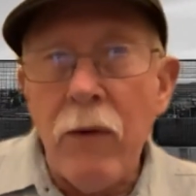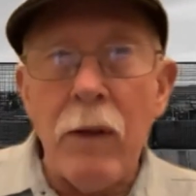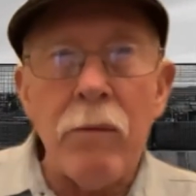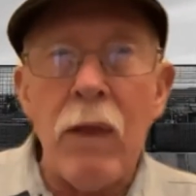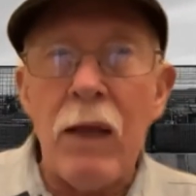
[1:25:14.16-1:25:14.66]

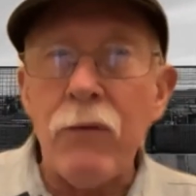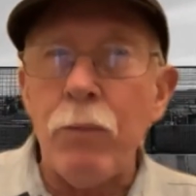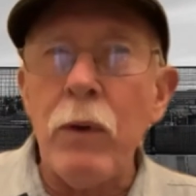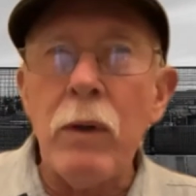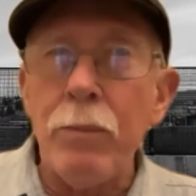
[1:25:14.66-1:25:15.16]

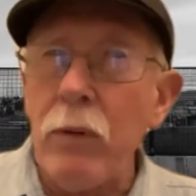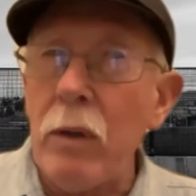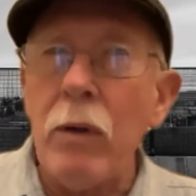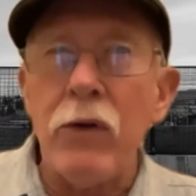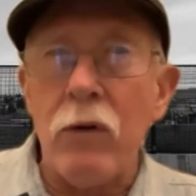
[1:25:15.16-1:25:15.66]
that's really
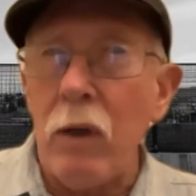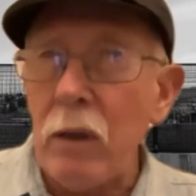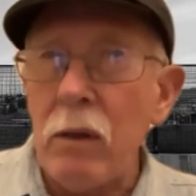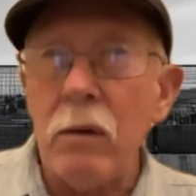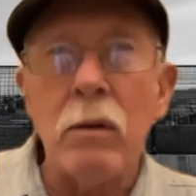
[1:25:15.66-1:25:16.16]
pretty much all
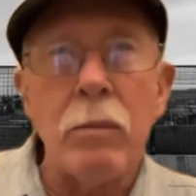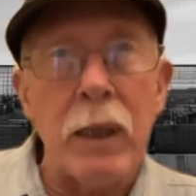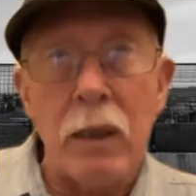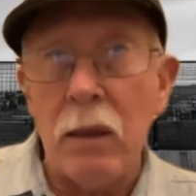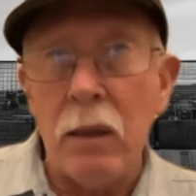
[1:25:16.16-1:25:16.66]
I can do
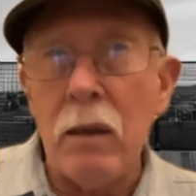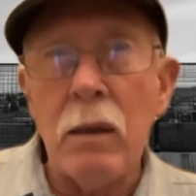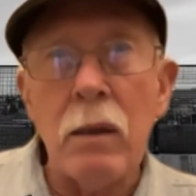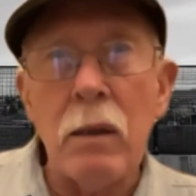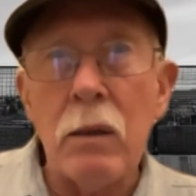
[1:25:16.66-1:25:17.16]
about it.
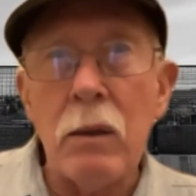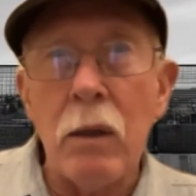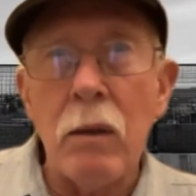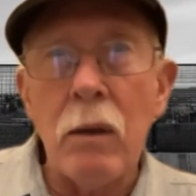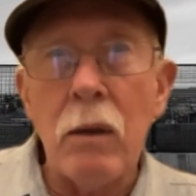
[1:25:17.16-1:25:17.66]
You
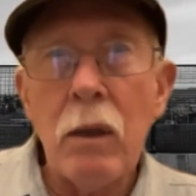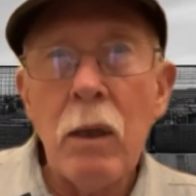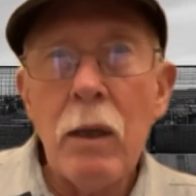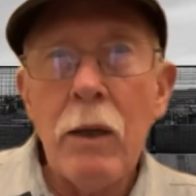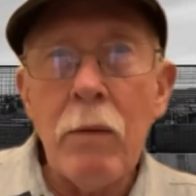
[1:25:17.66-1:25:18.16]
know,
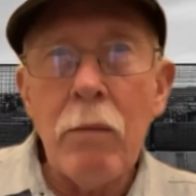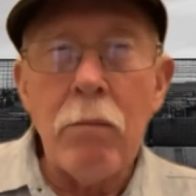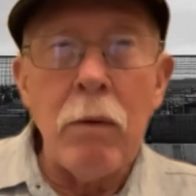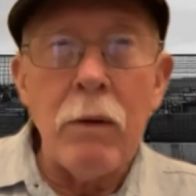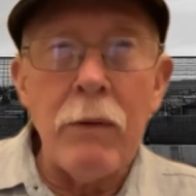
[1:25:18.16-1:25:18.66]

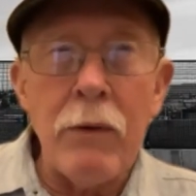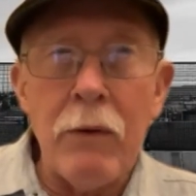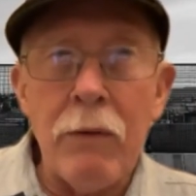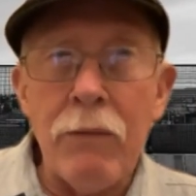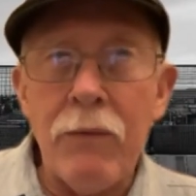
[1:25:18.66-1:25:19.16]

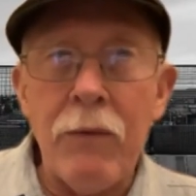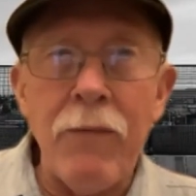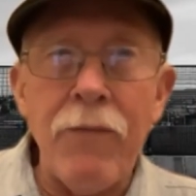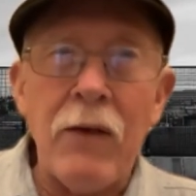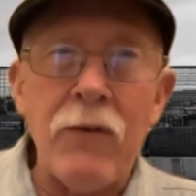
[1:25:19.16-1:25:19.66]

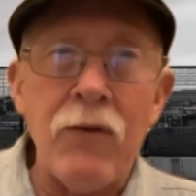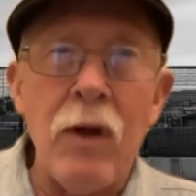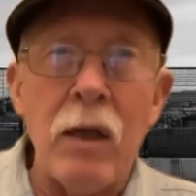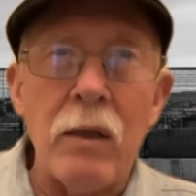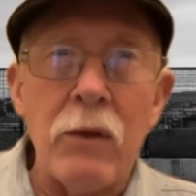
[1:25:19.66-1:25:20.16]
if that's
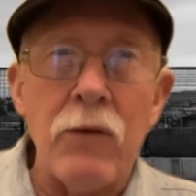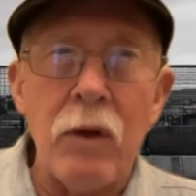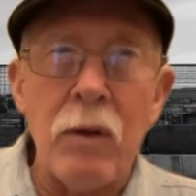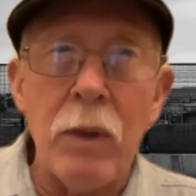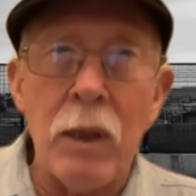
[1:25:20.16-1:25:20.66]
not
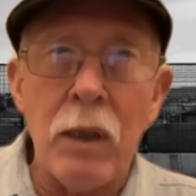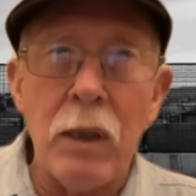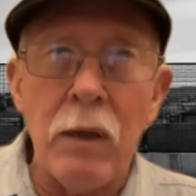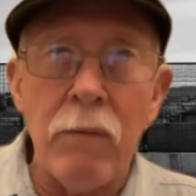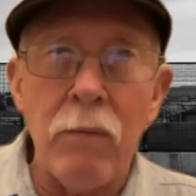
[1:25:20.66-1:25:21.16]

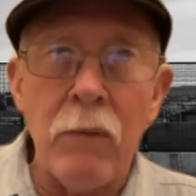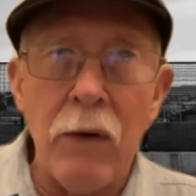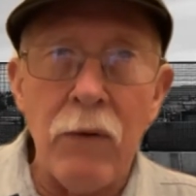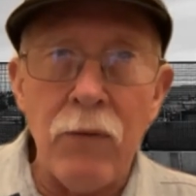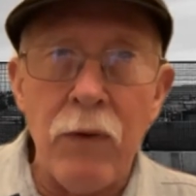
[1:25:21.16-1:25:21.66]
legitimate in
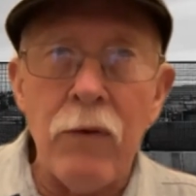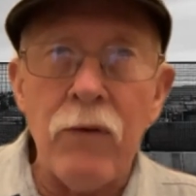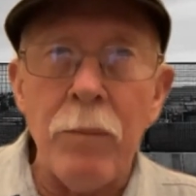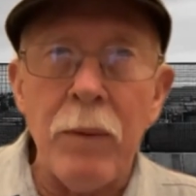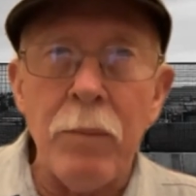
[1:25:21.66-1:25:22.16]
as far as
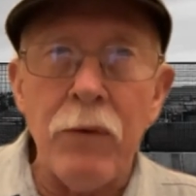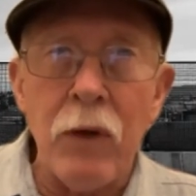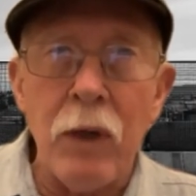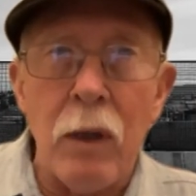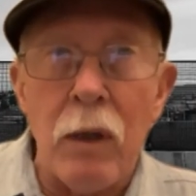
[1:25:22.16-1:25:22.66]
some people
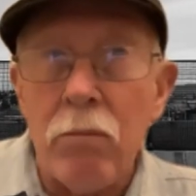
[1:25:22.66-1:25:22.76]
see it,